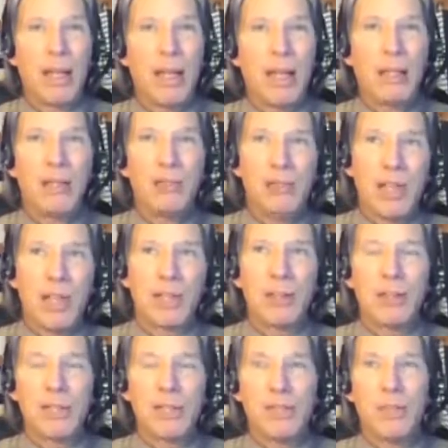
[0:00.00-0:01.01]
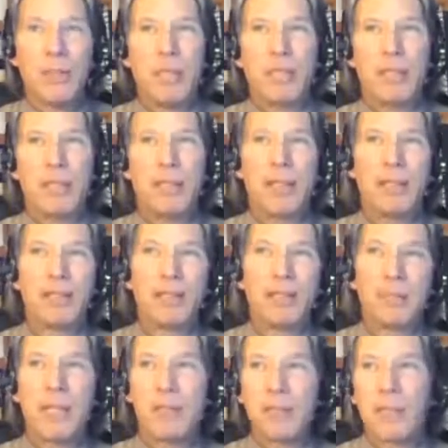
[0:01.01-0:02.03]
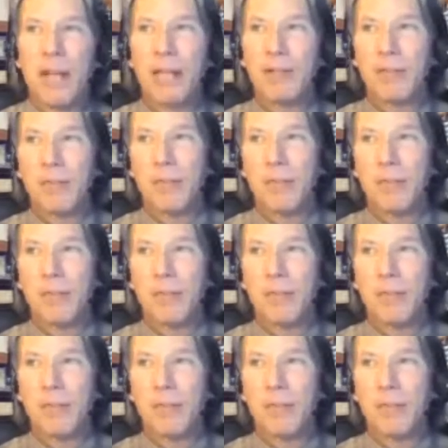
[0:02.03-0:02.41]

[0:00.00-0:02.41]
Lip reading: And generally speaking, to give kind